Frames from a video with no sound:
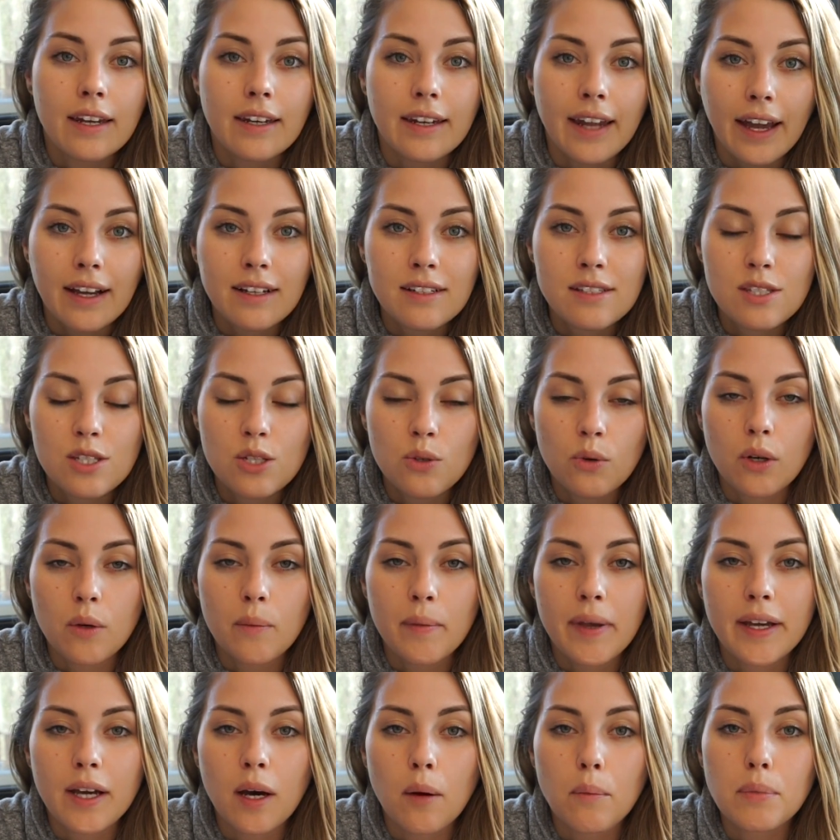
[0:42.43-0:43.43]
Next, you wanna
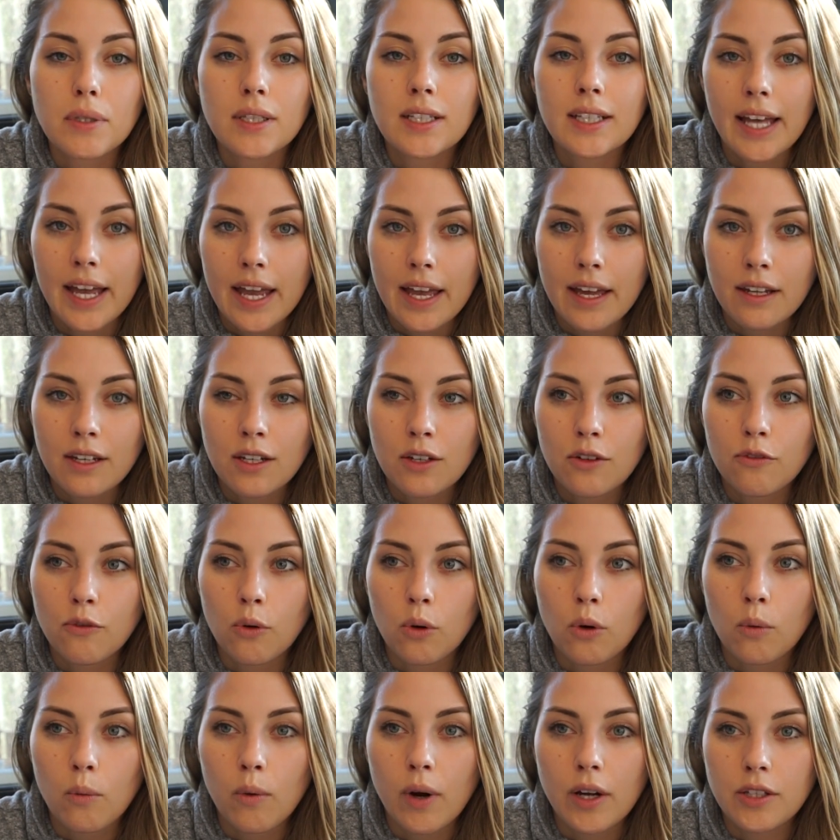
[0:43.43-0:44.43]
make a plan
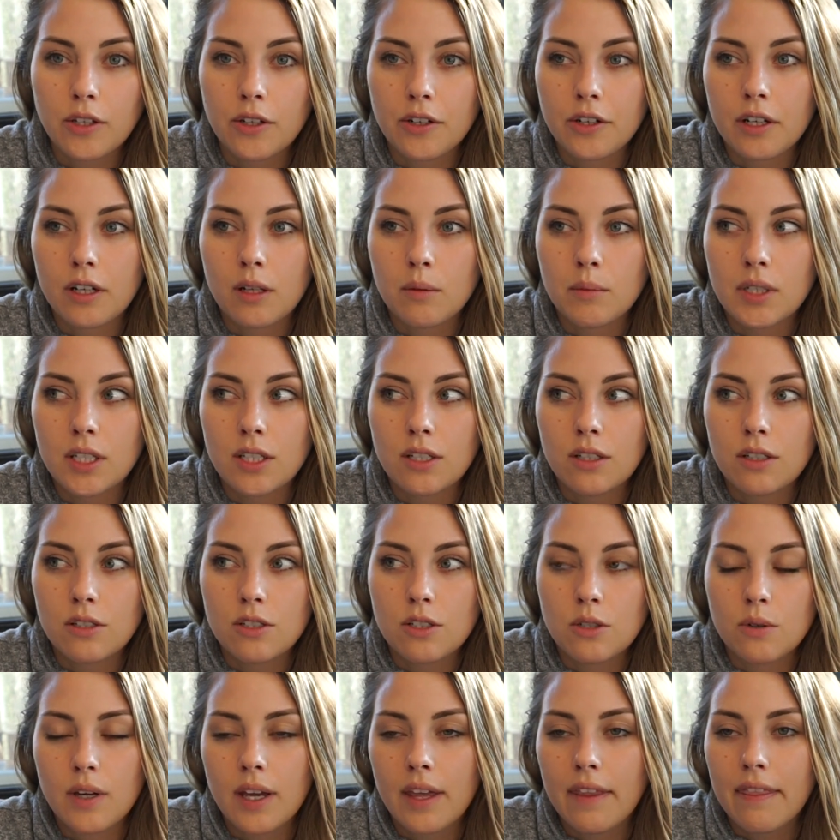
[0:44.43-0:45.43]
for what you're gonna be
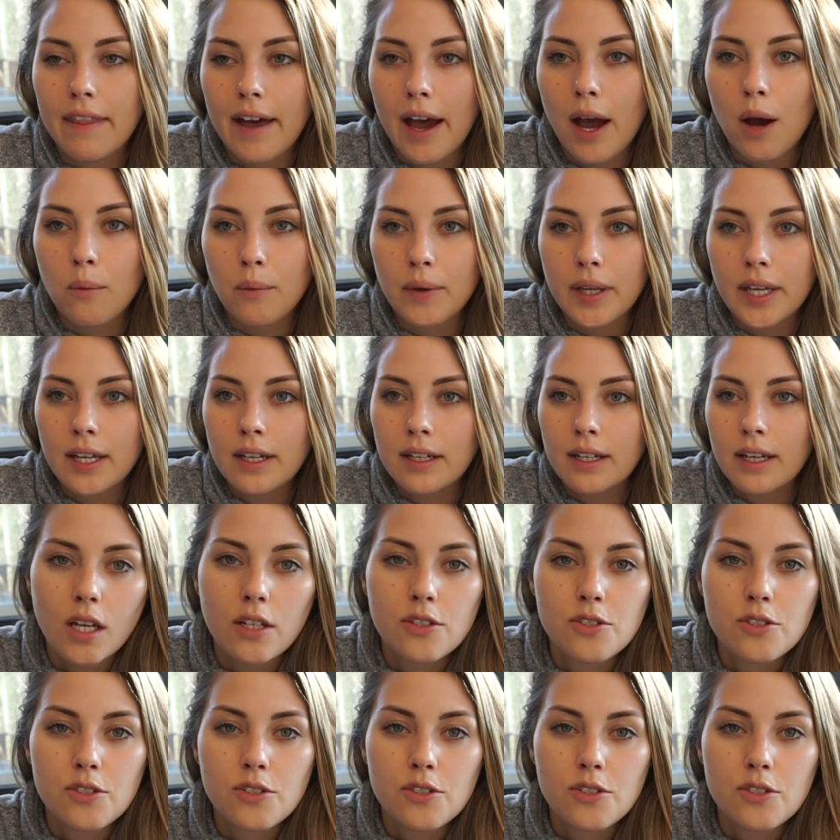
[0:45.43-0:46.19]
doing that week.